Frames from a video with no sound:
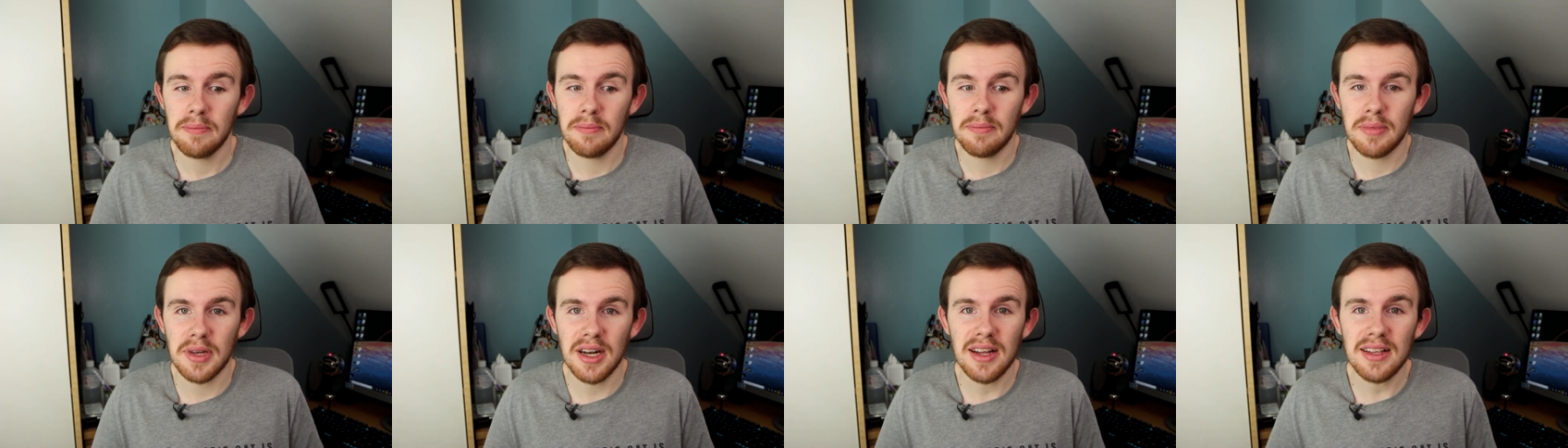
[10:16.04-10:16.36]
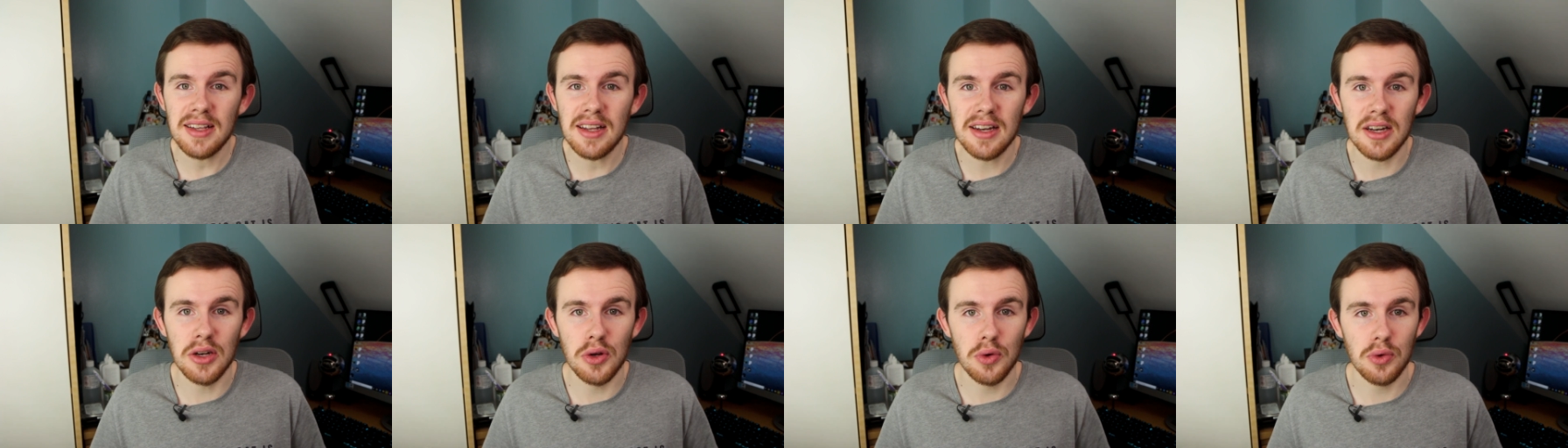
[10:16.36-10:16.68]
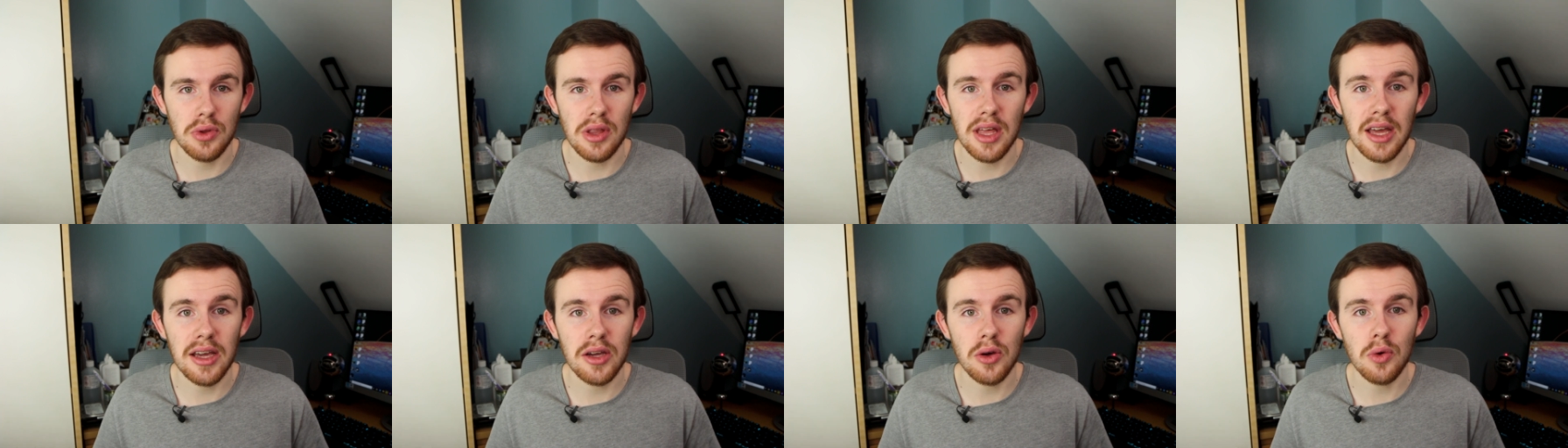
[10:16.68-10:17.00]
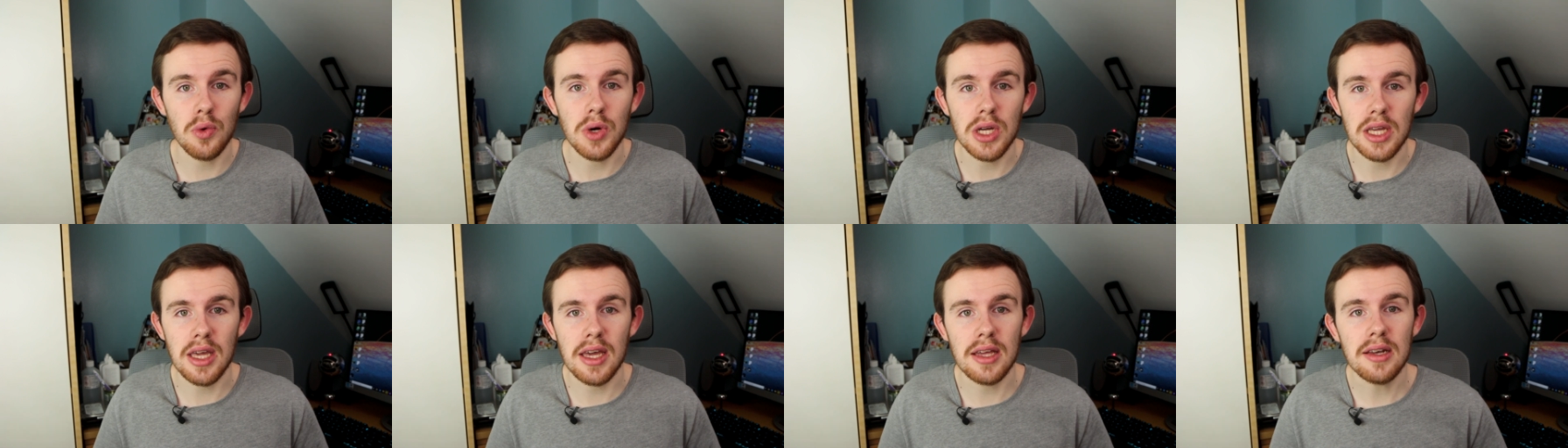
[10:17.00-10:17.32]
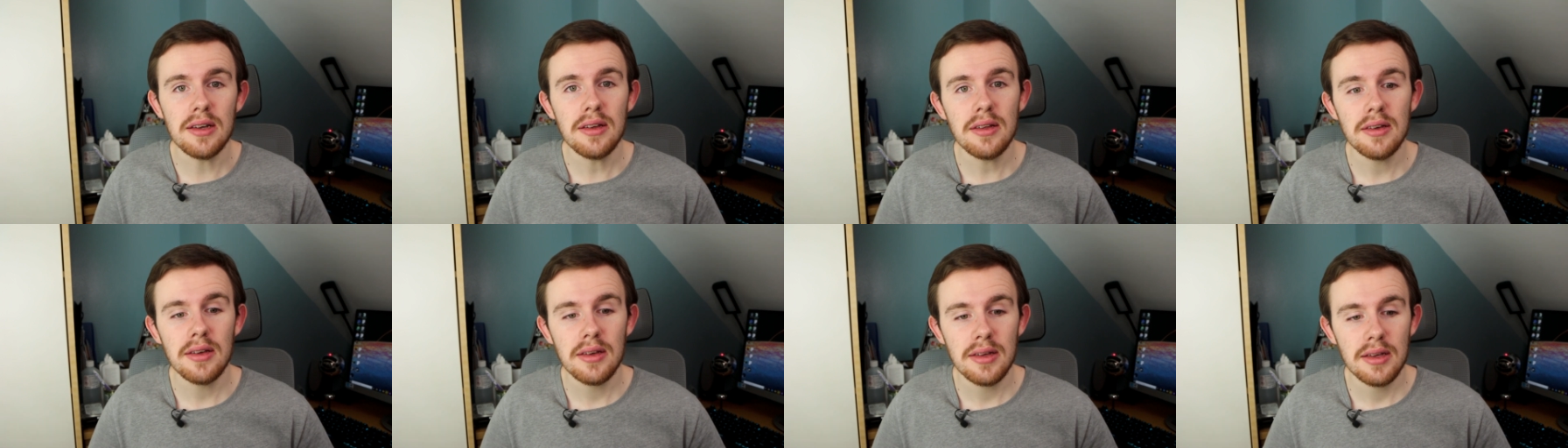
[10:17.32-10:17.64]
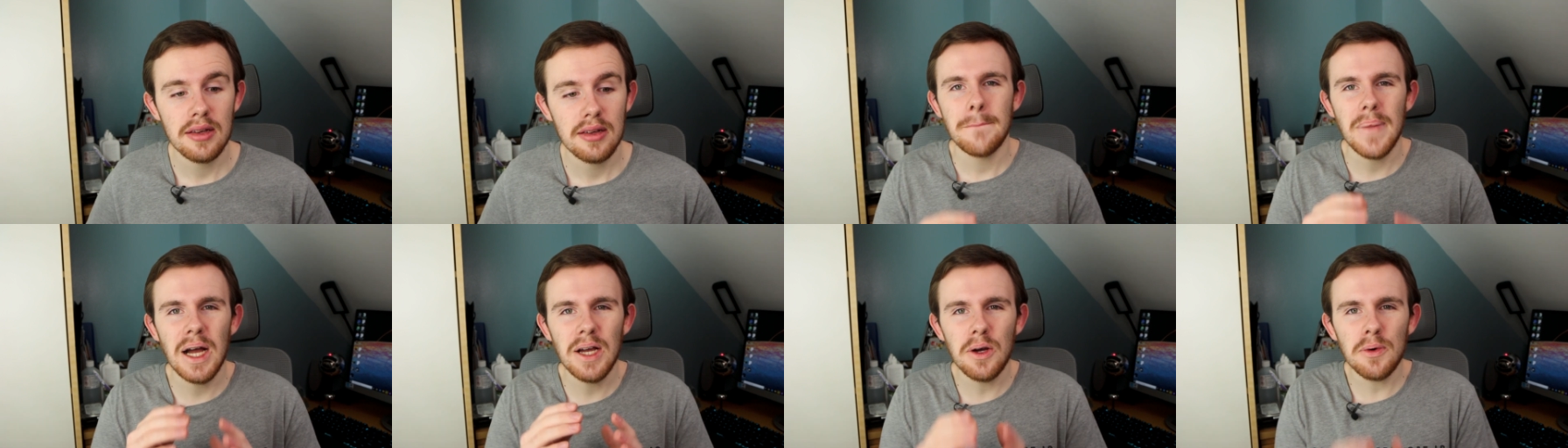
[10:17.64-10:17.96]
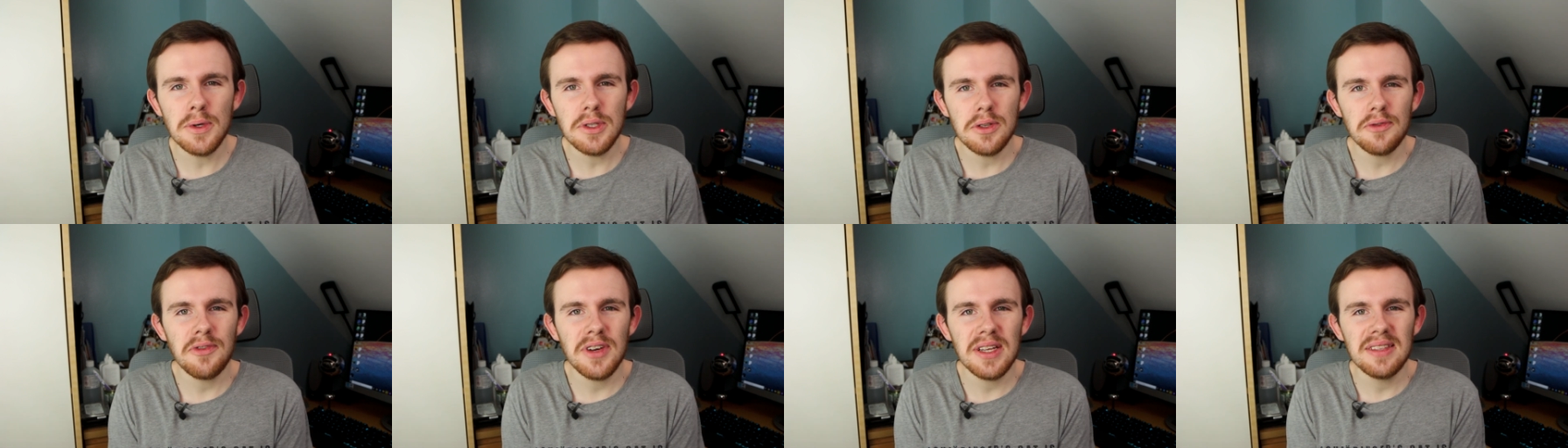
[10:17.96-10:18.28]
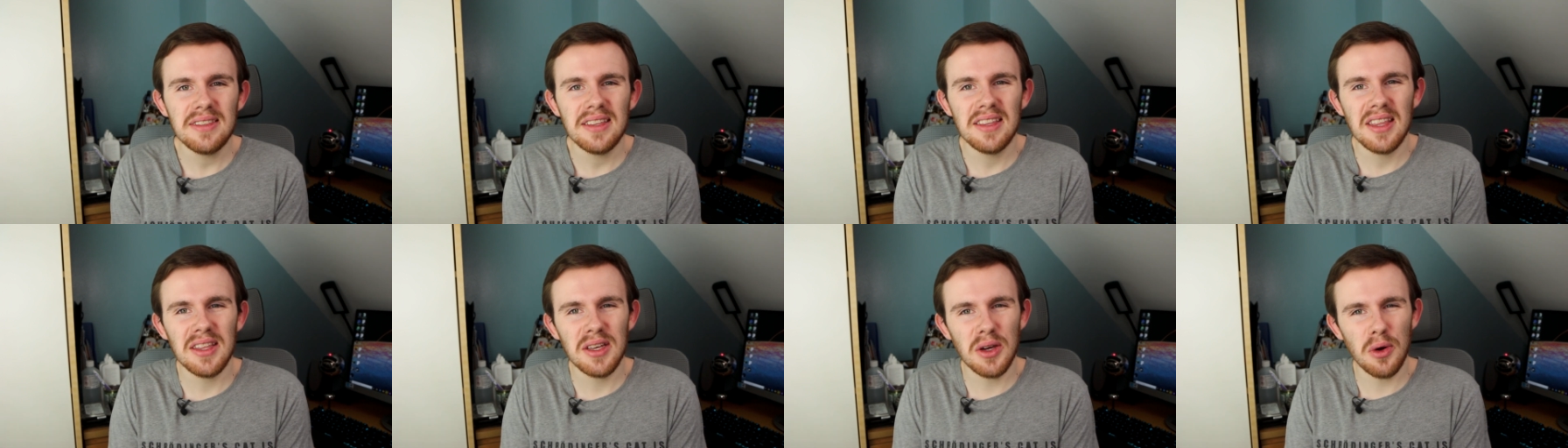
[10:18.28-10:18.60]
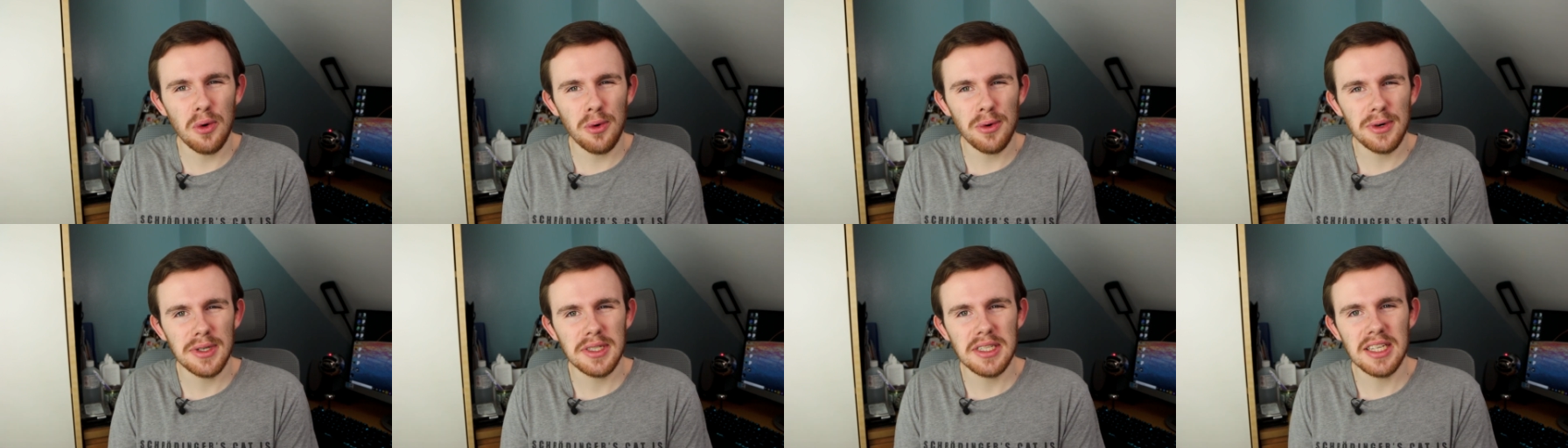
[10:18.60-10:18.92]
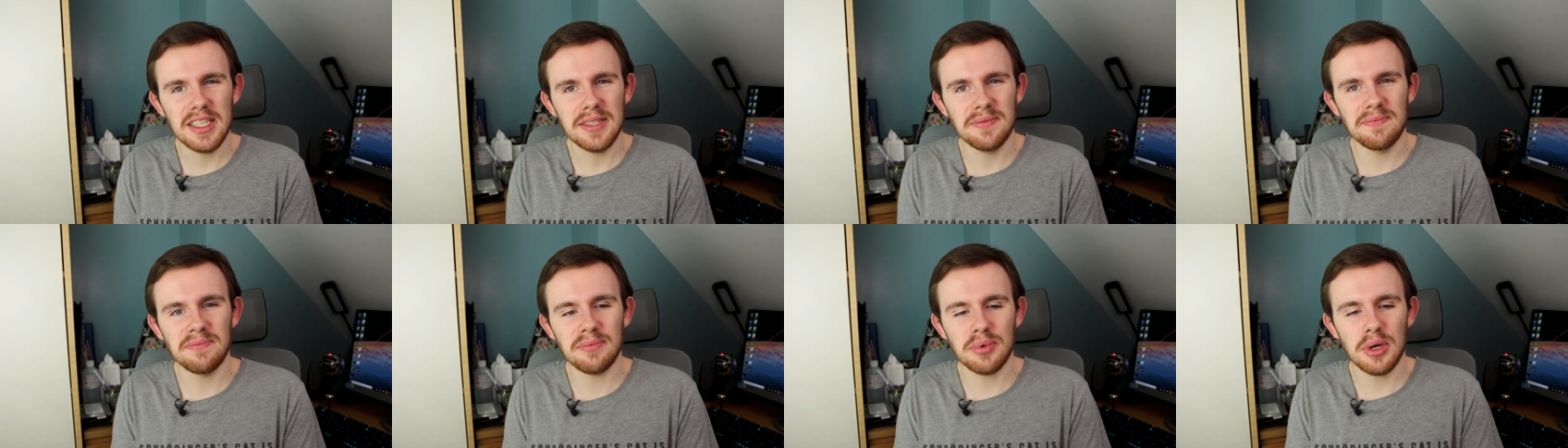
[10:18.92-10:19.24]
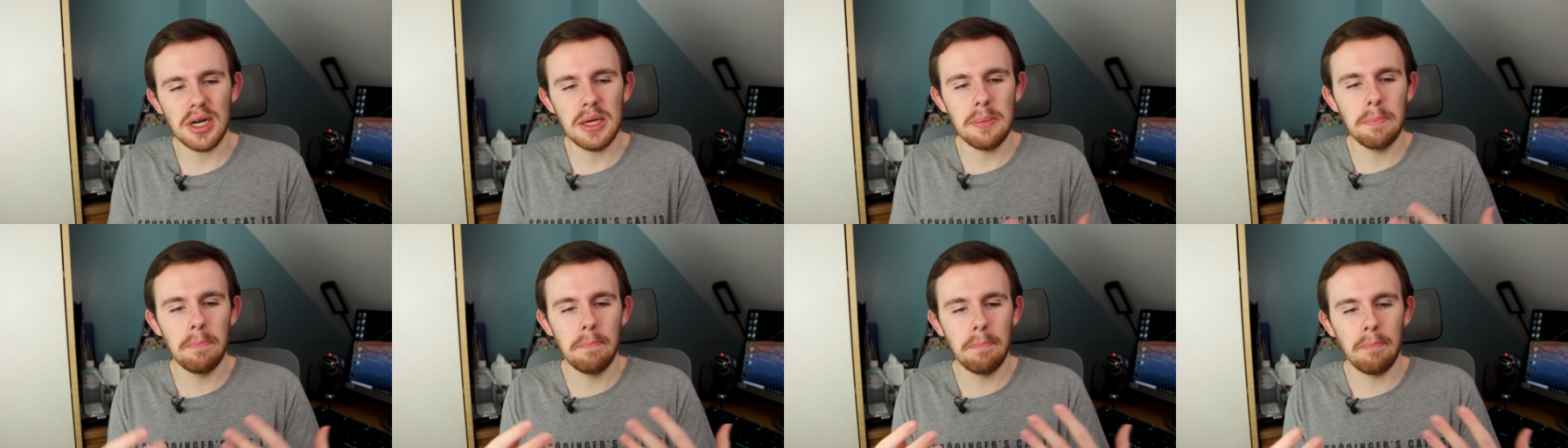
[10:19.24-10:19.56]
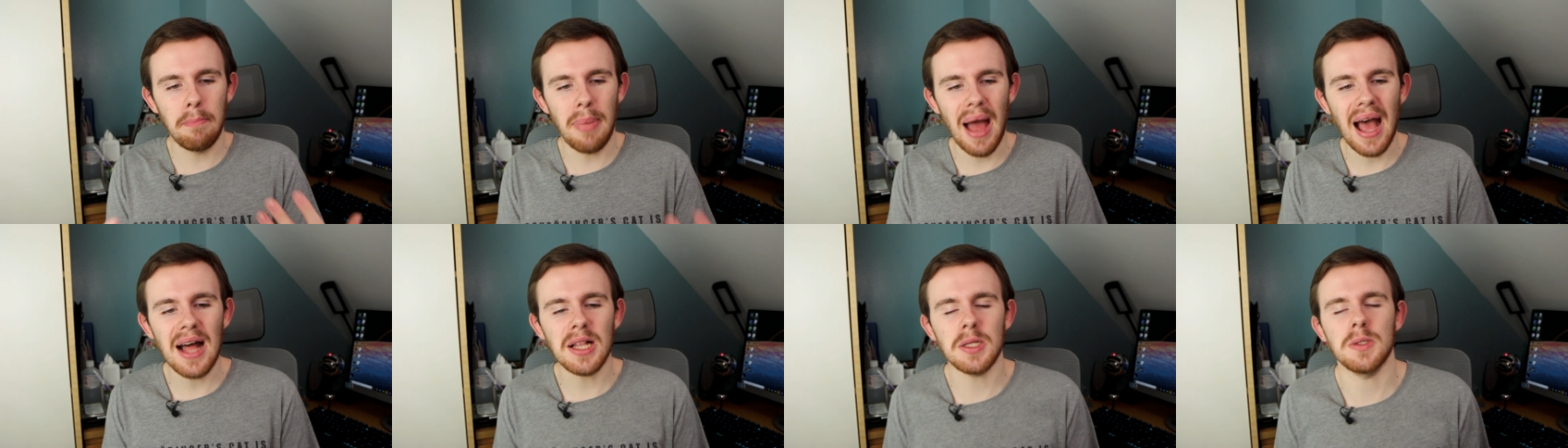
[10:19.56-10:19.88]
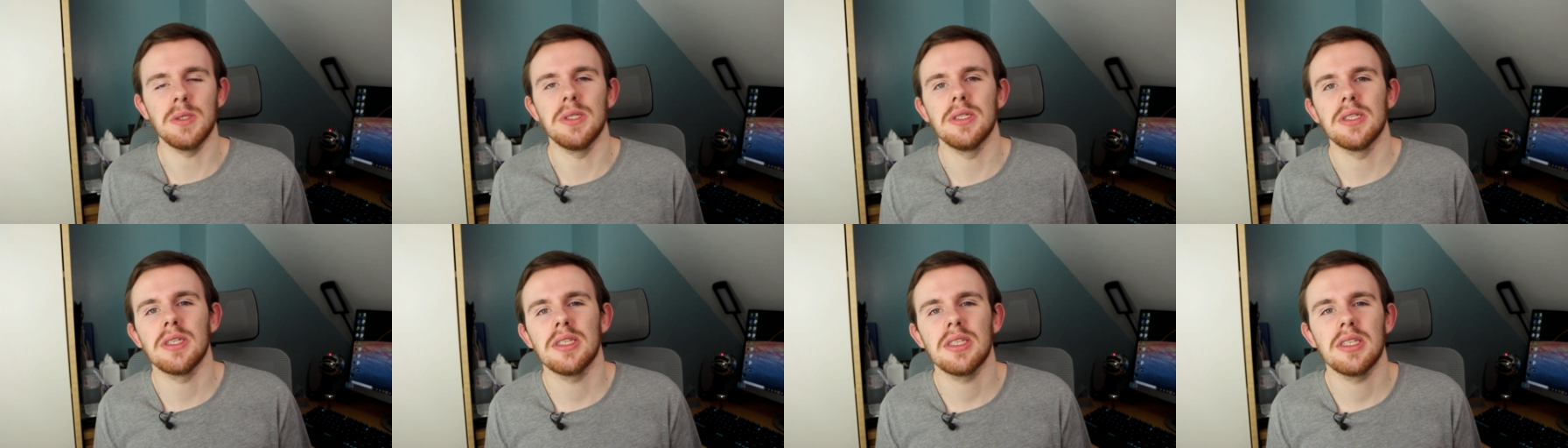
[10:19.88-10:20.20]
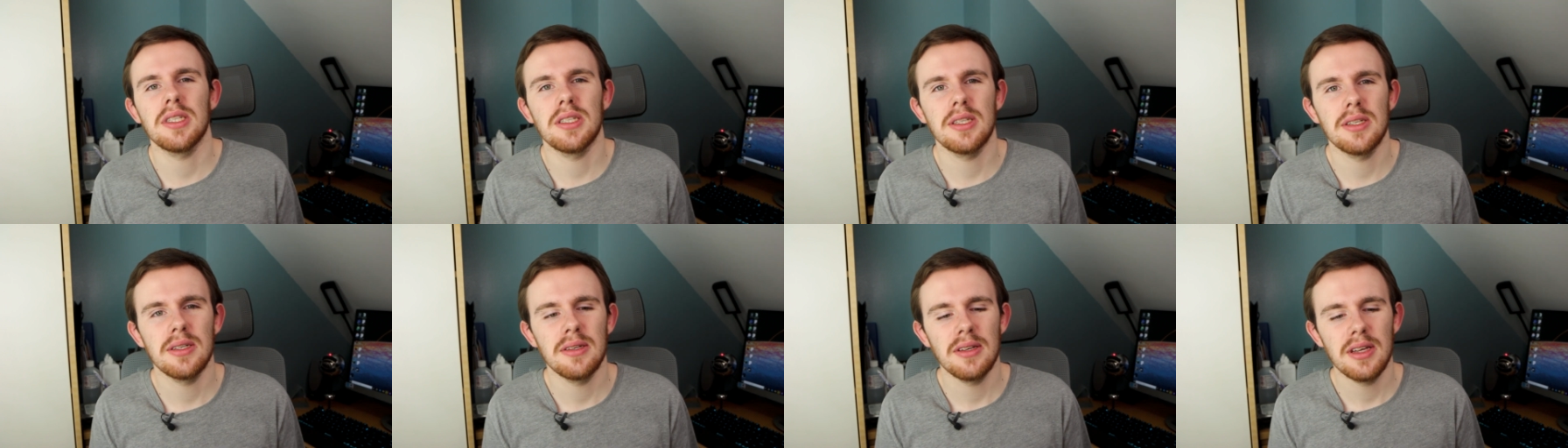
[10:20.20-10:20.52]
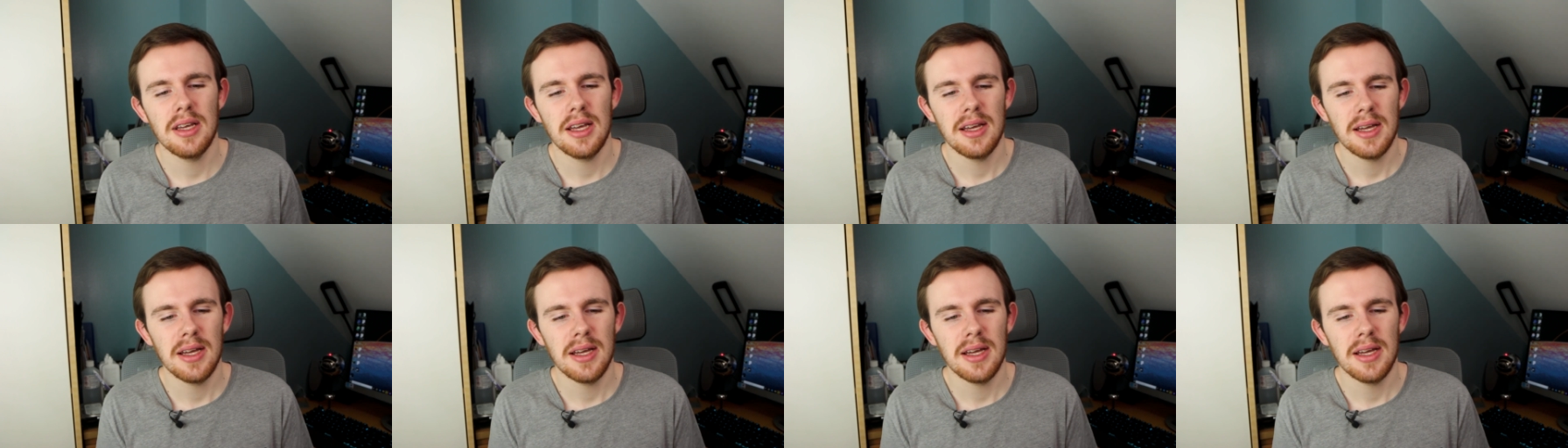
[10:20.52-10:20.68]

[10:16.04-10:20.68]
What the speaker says: But I didn't know that going in. I also find that the course is pretty balanced.